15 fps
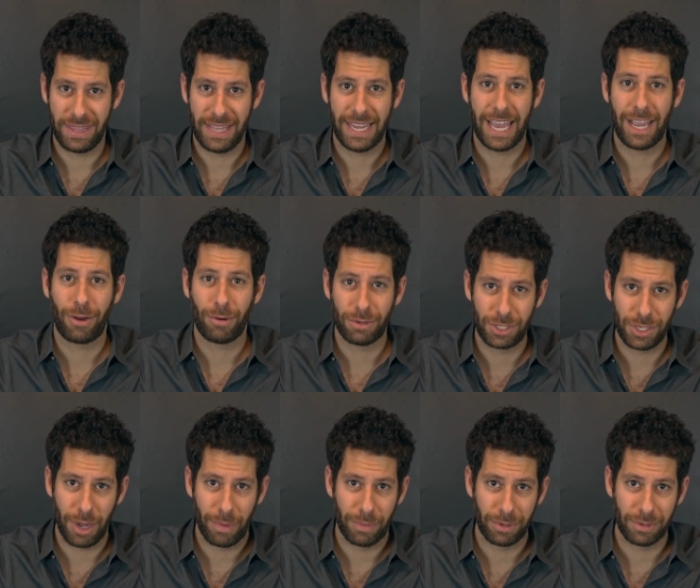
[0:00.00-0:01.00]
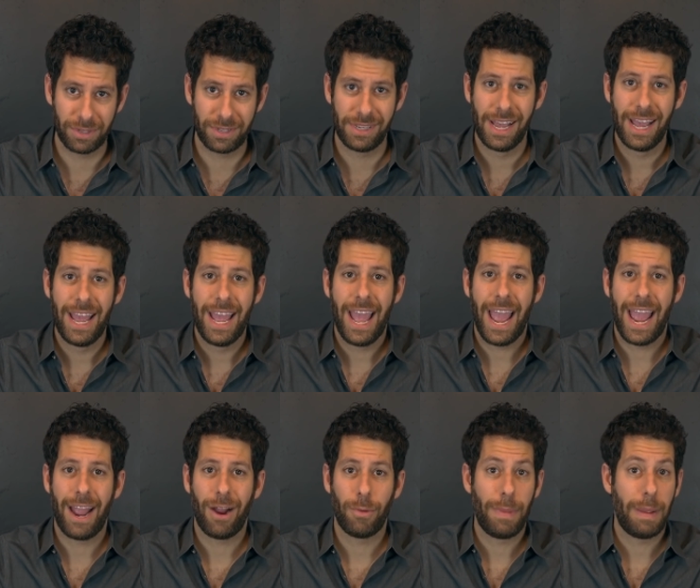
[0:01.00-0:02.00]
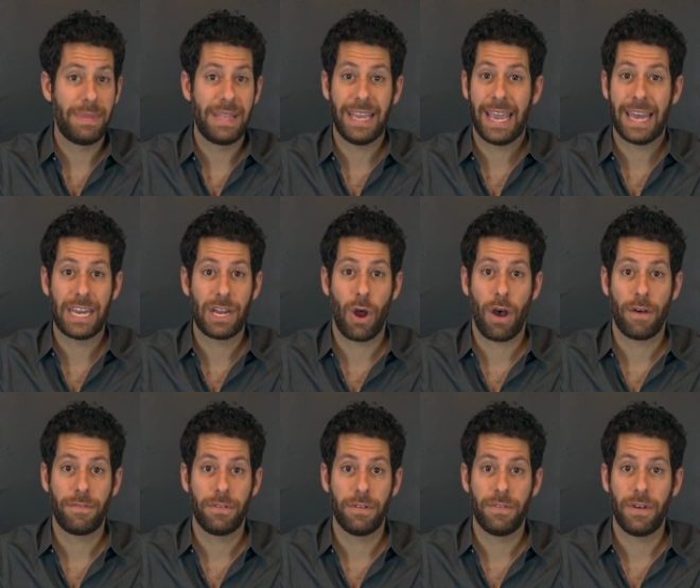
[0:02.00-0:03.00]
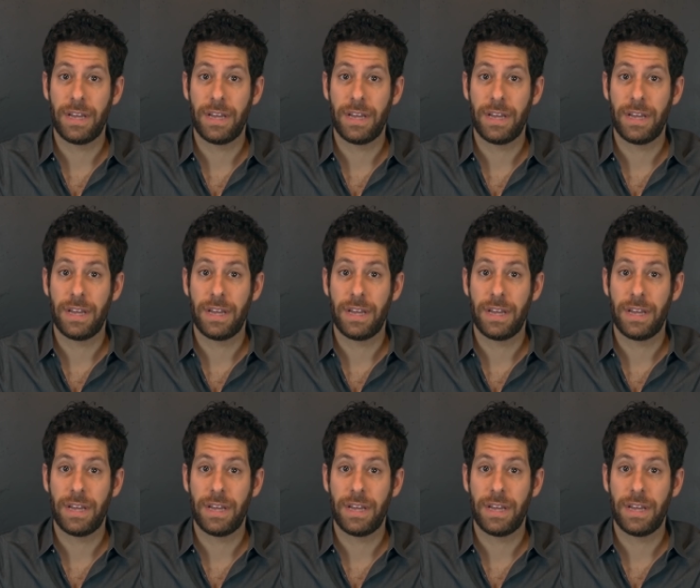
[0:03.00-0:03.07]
They get girls' numbers, or maybe they get it off of